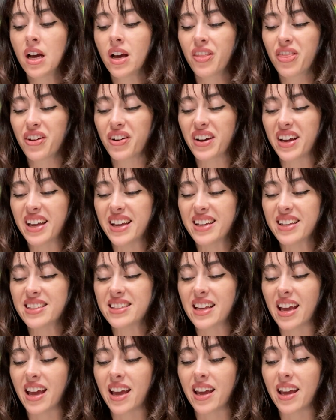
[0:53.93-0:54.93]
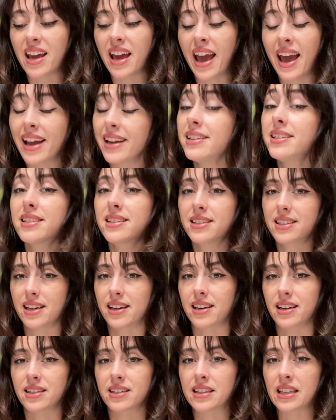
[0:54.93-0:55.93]
There is a
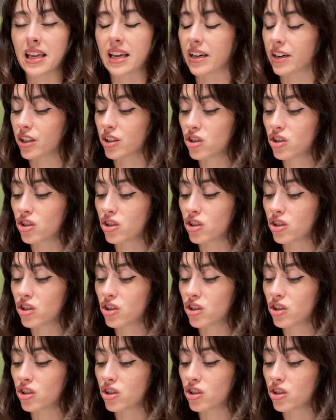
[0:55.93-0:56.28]
hastiness here,